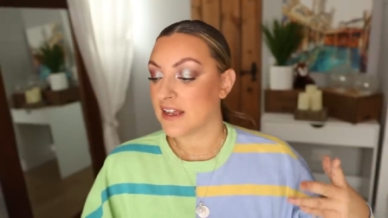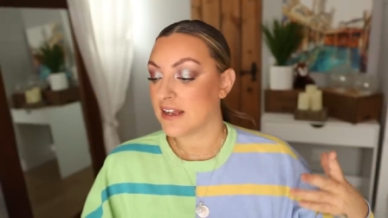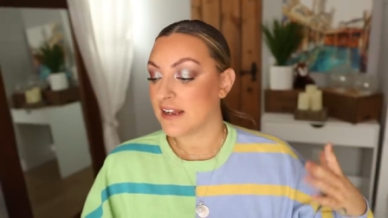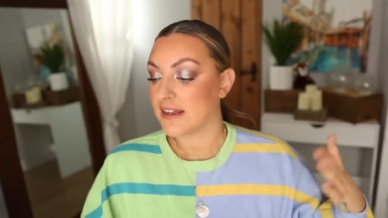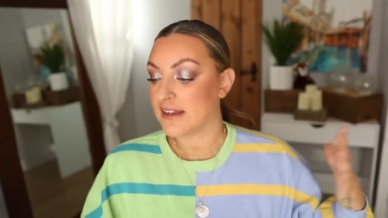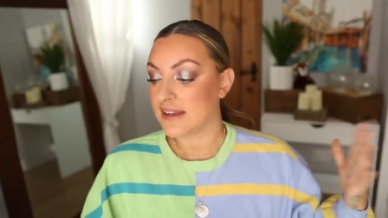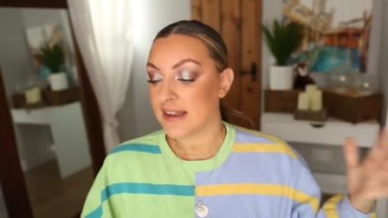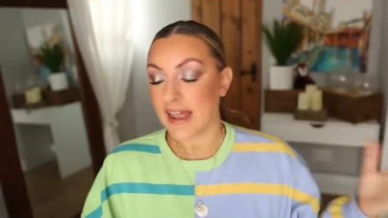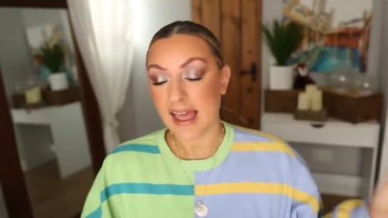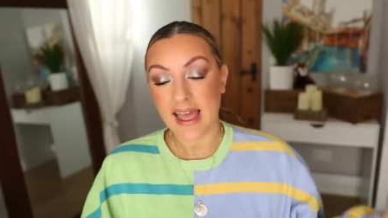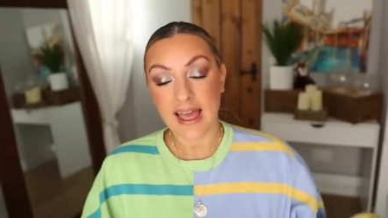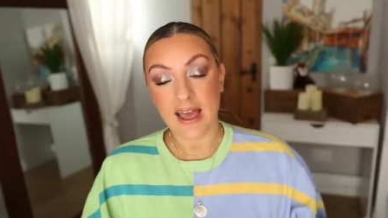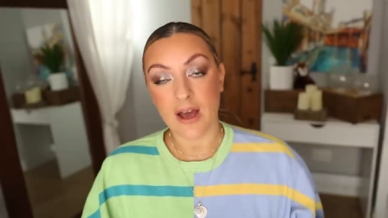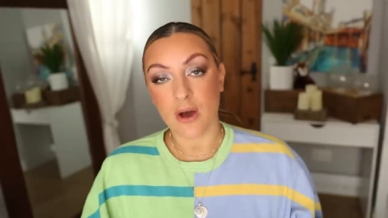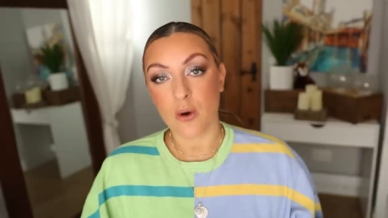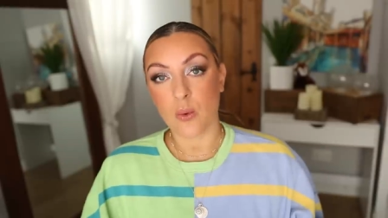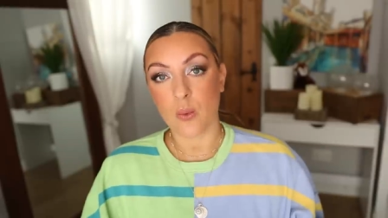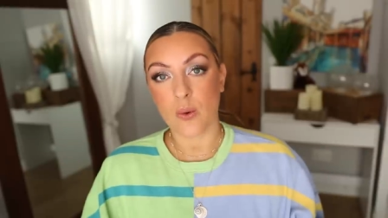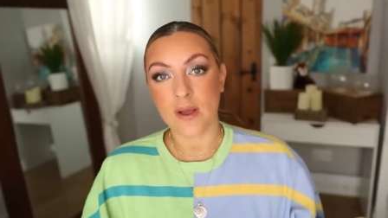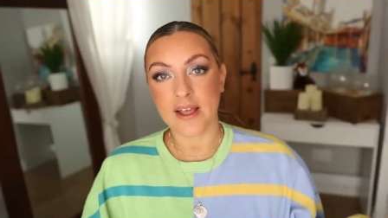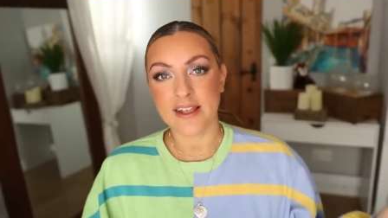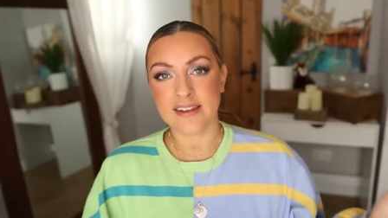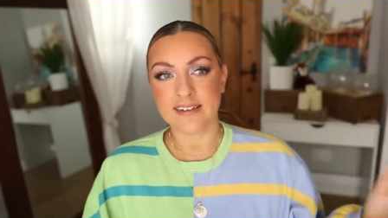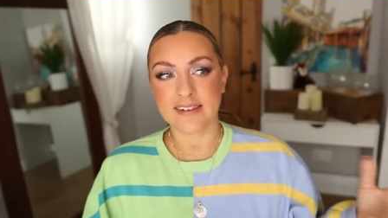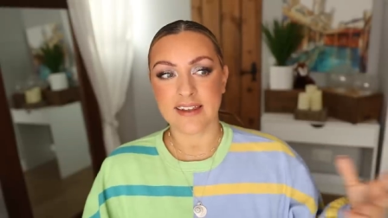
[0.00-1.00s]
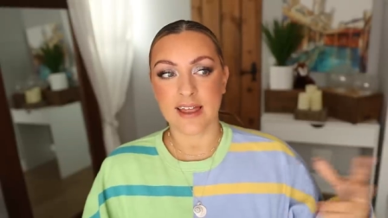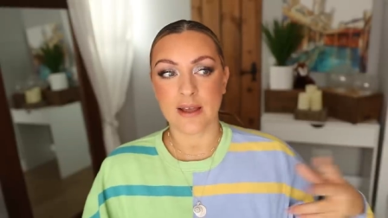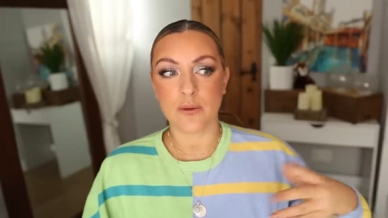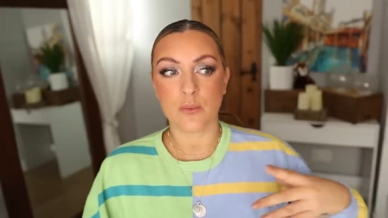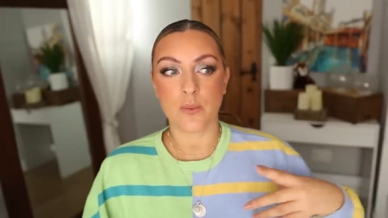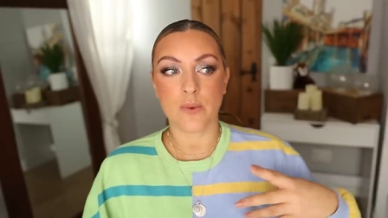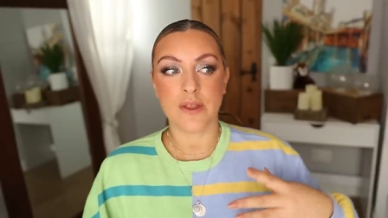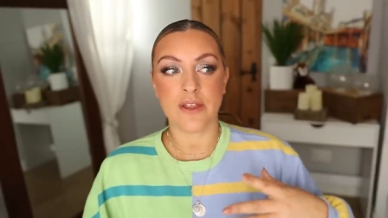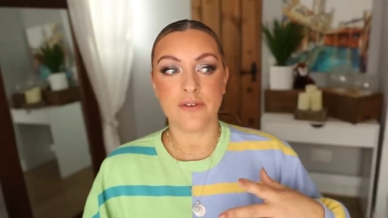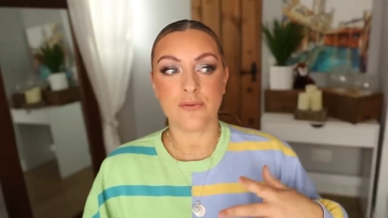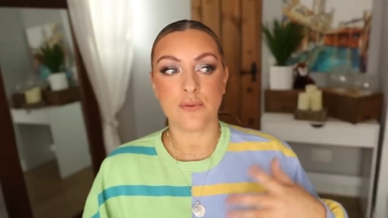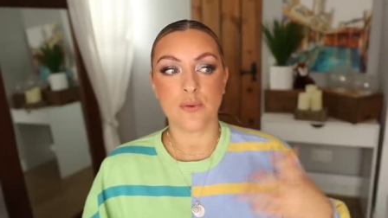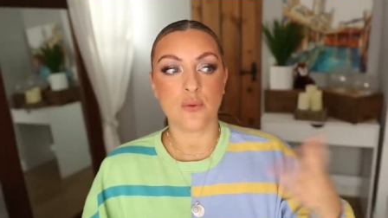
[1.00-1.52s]
now it's like
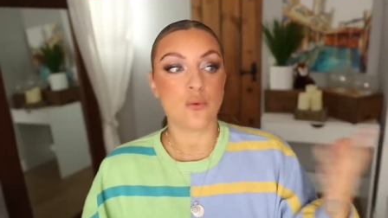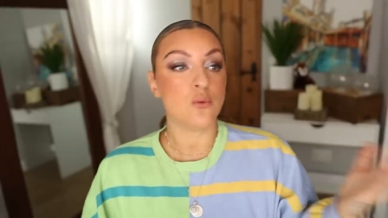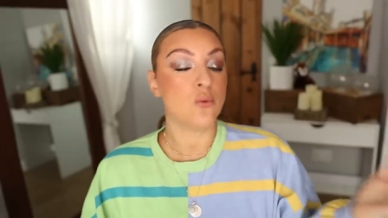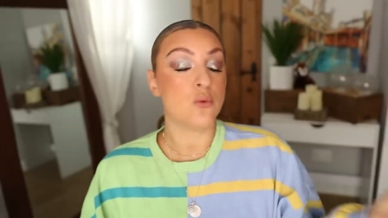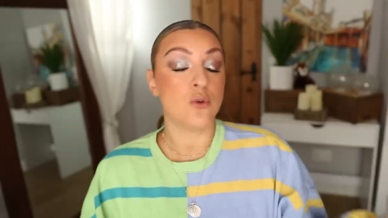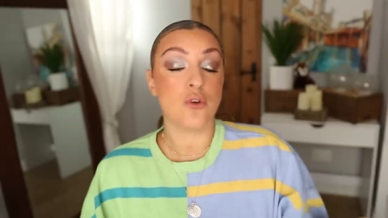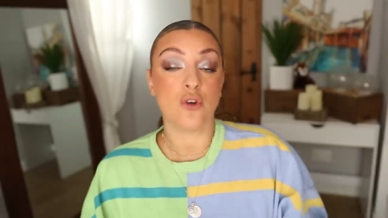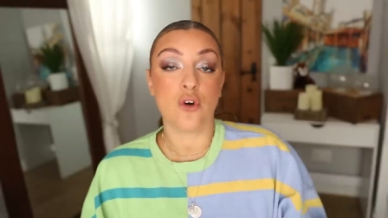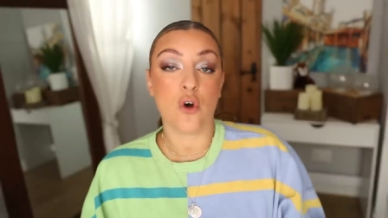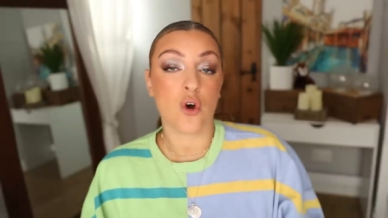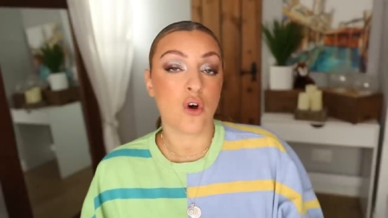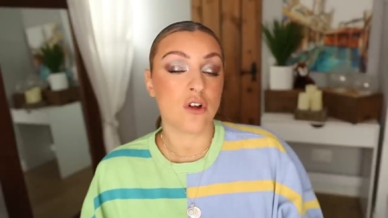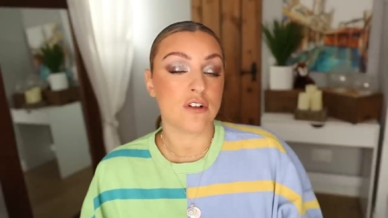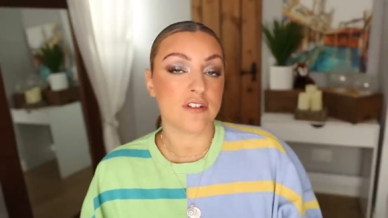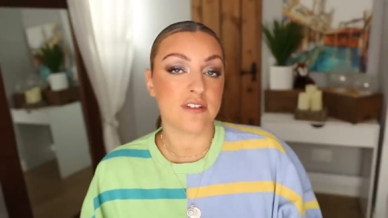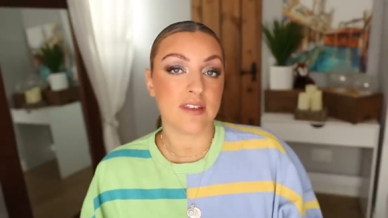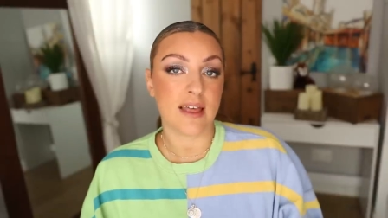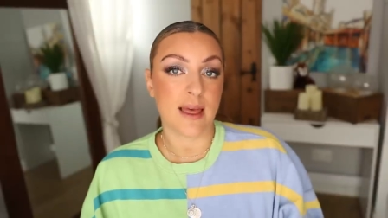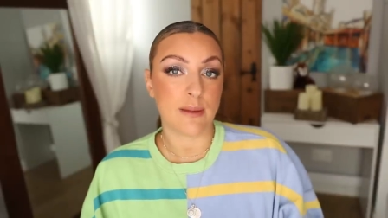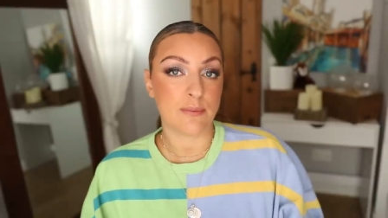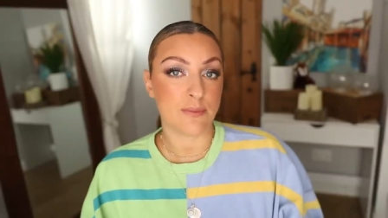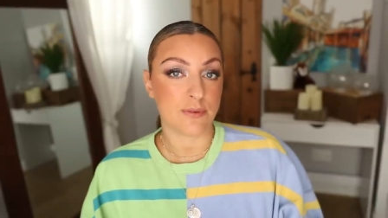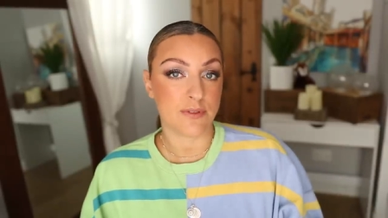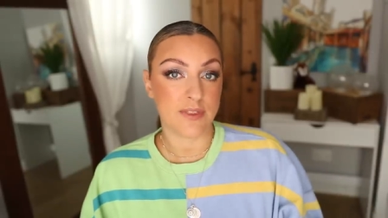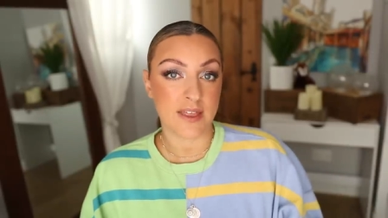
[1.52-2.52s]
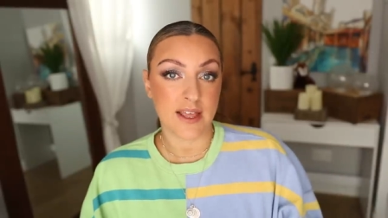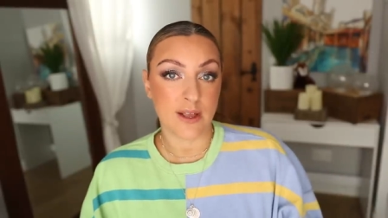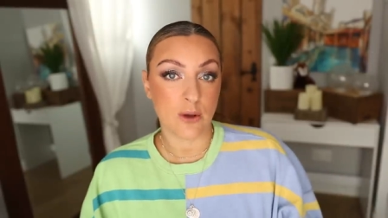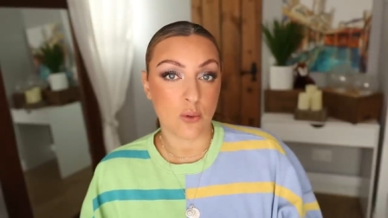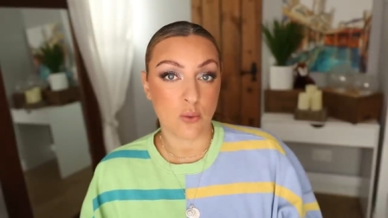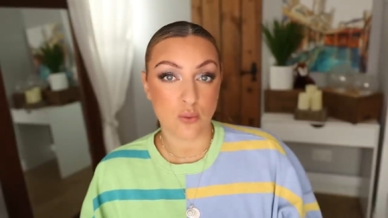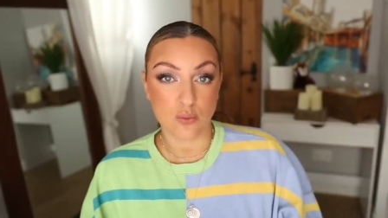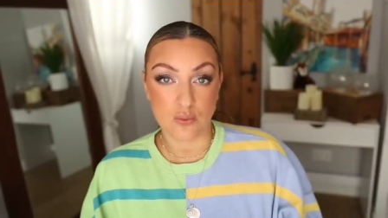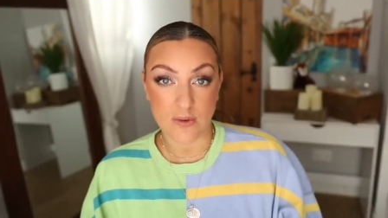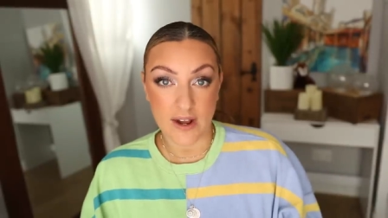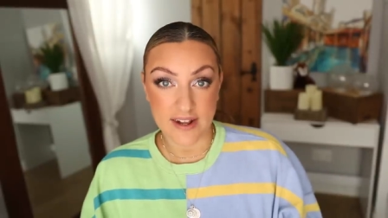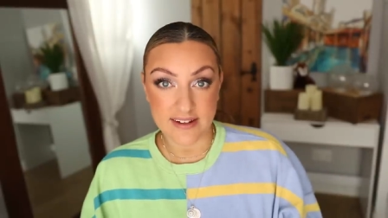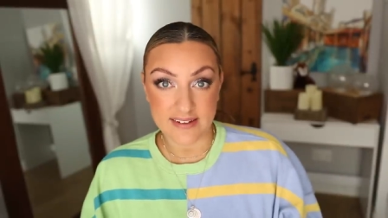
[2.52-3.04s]
we've all got everything
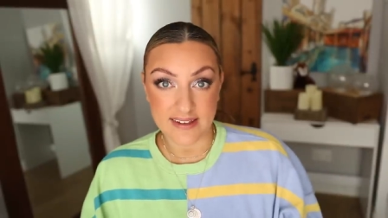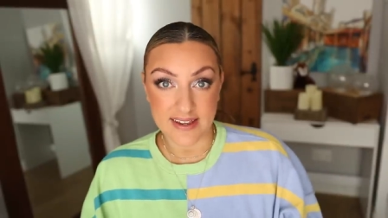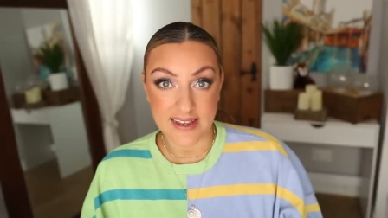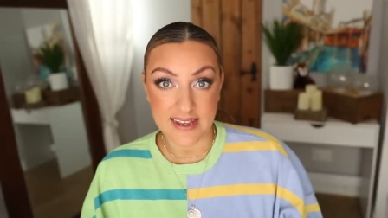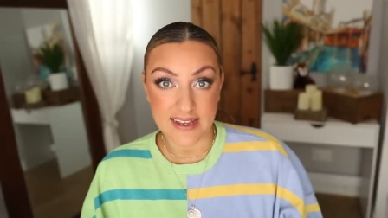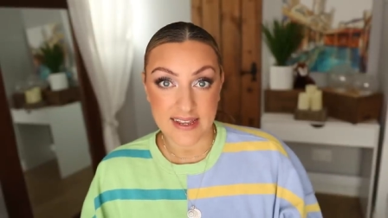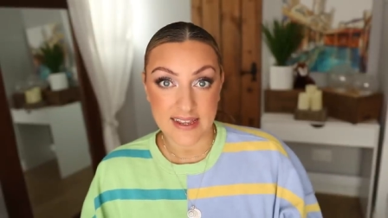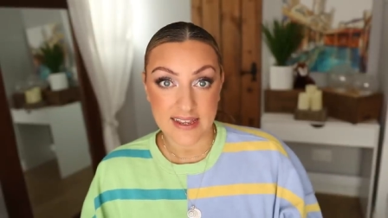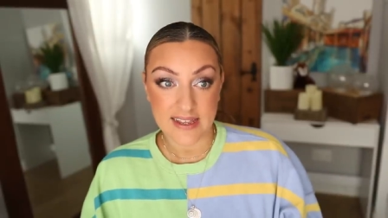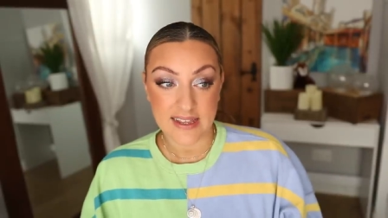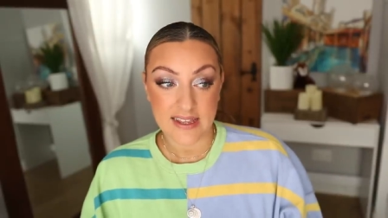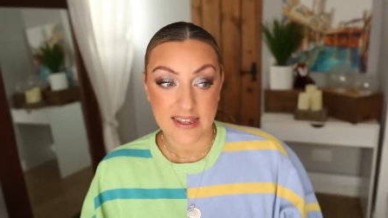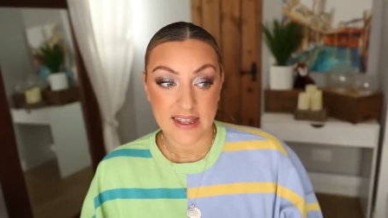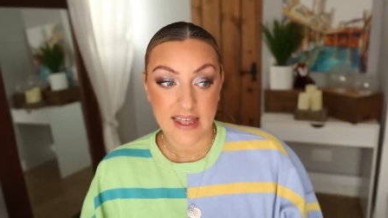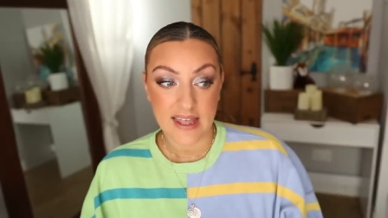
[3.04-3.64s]
already.